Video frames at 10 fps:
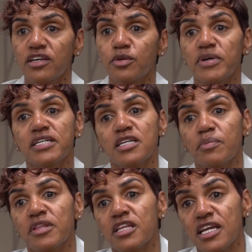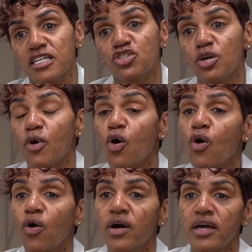you picked up in the next job,
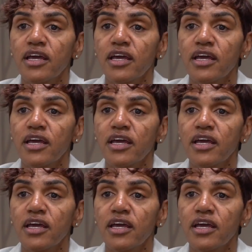or